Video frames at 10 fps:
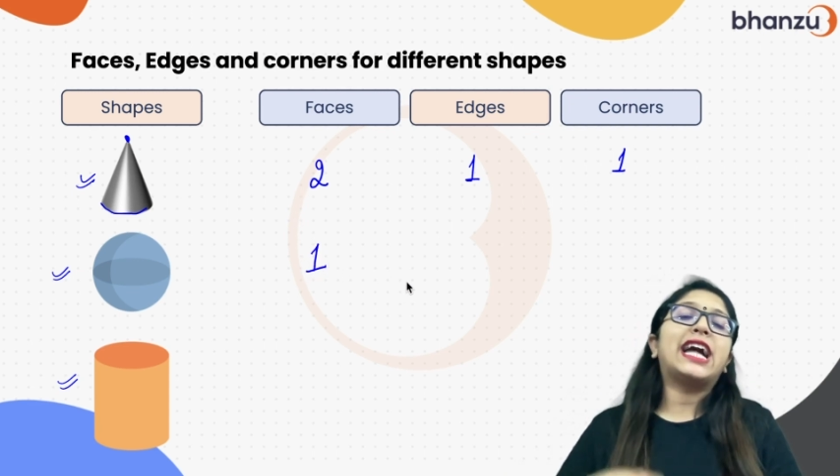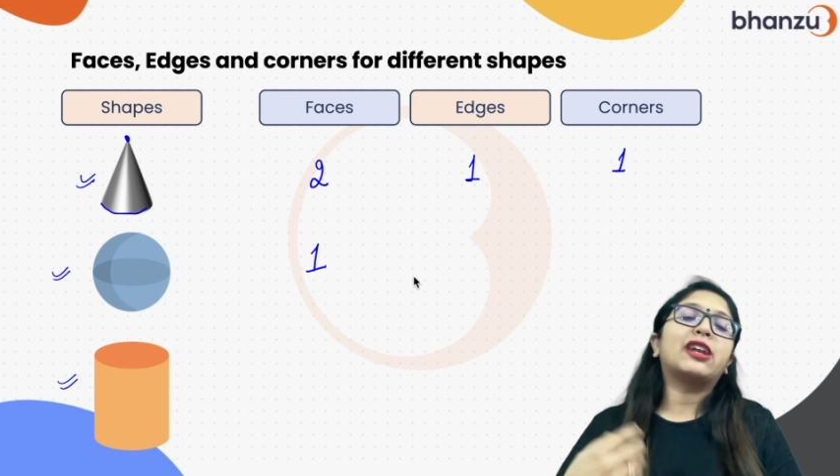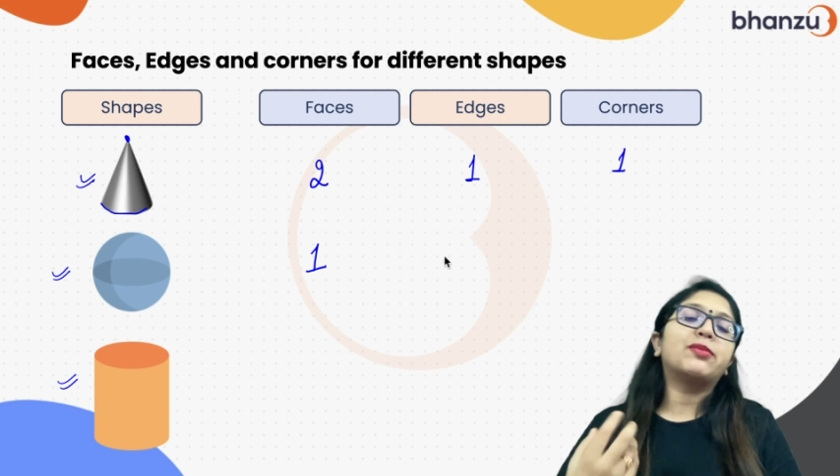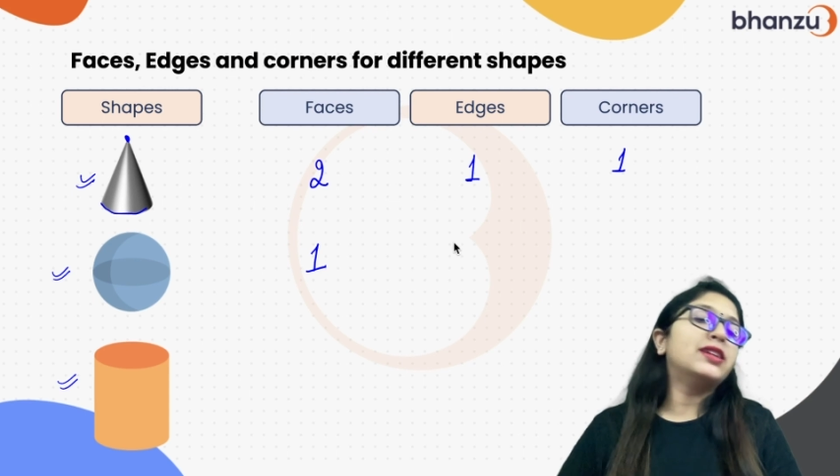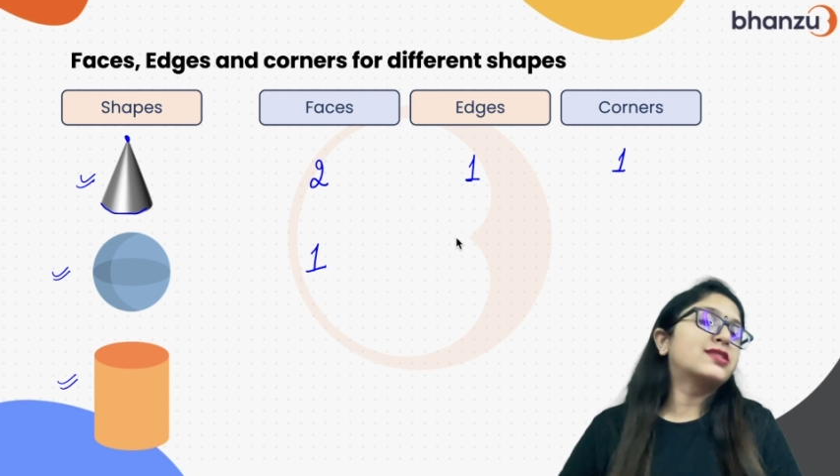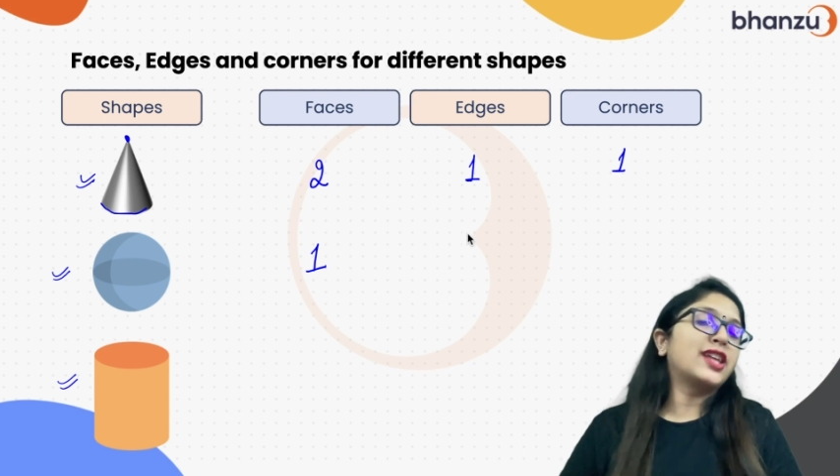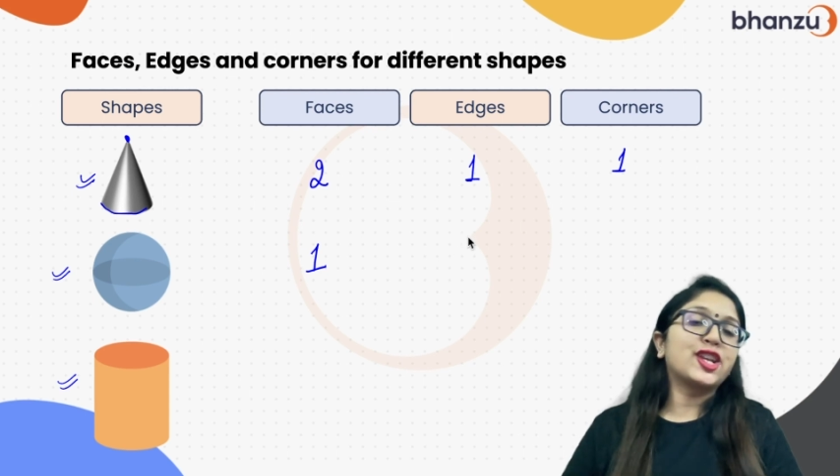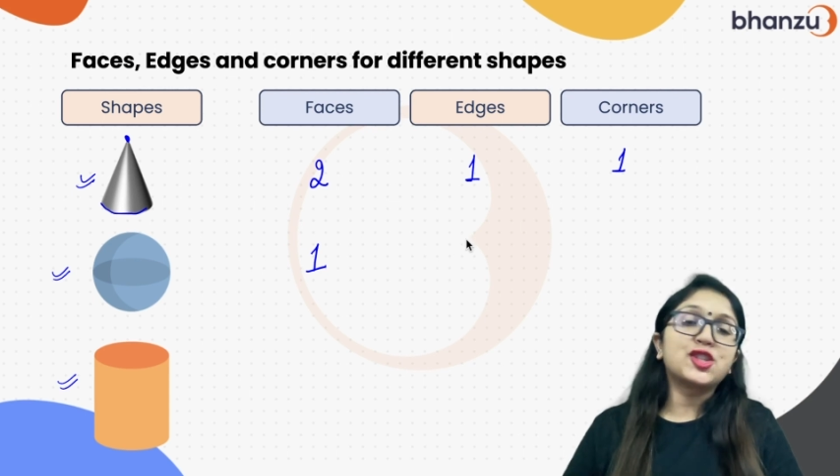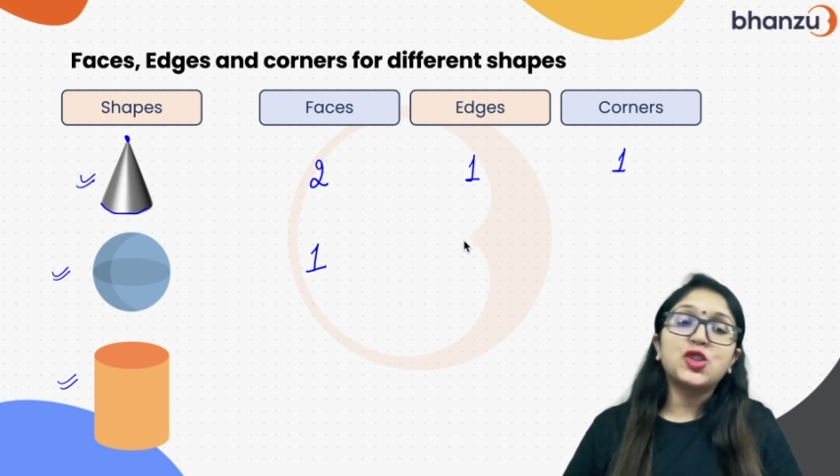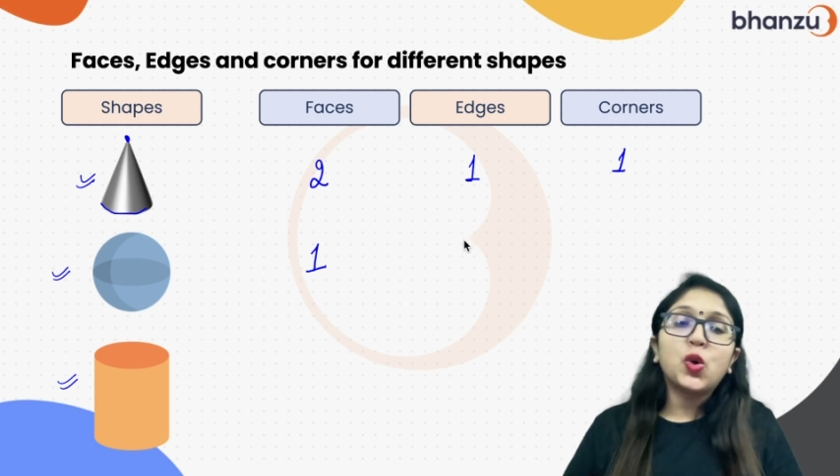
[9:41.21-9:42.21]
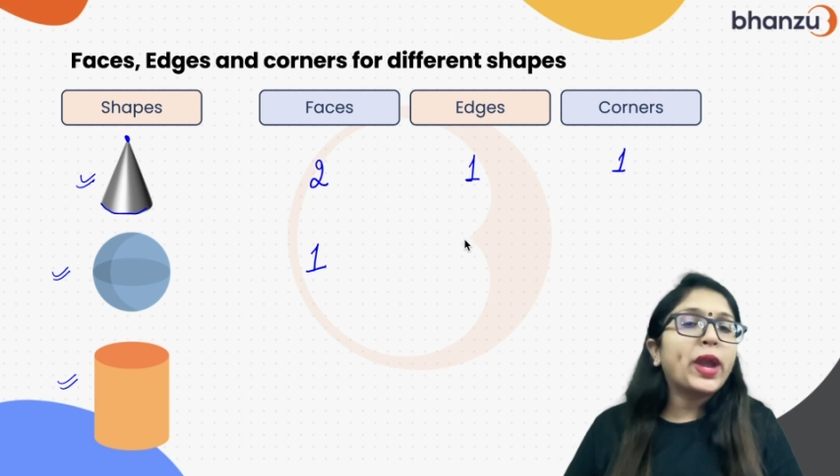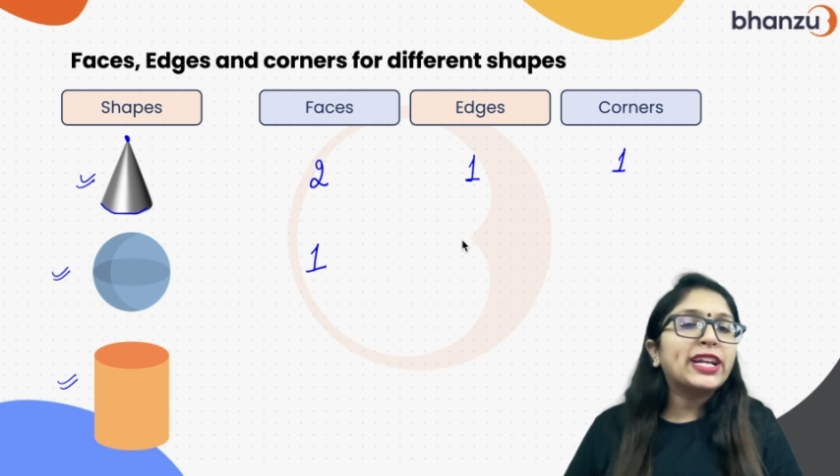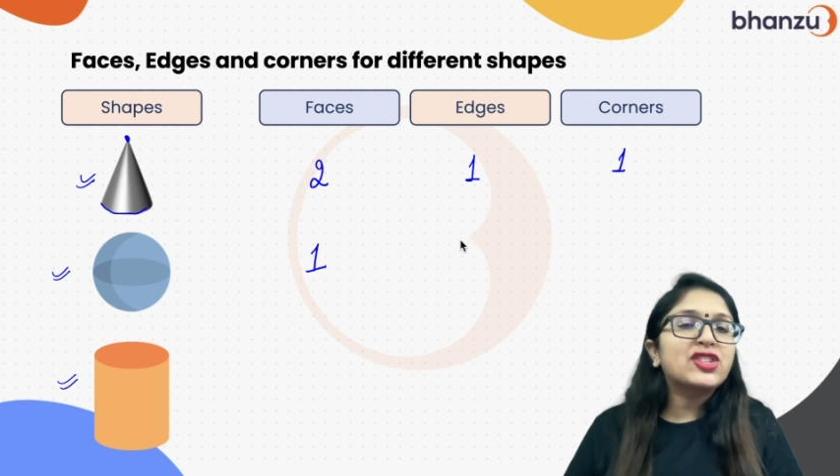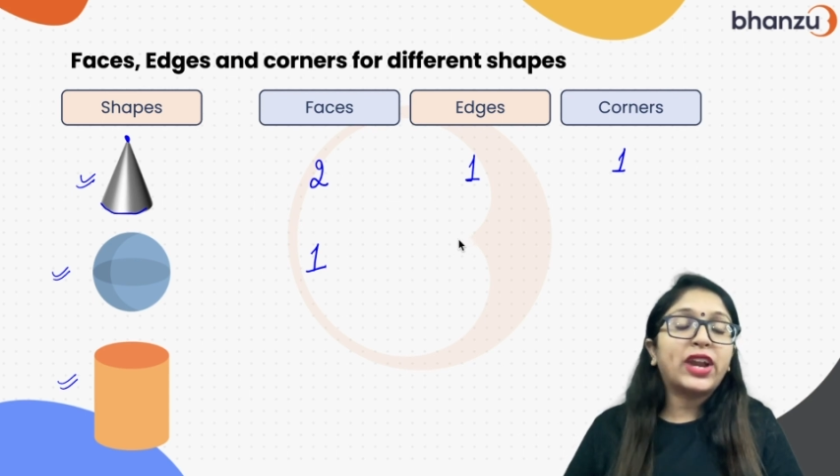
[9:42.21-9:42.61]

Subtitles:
that means there is no edge,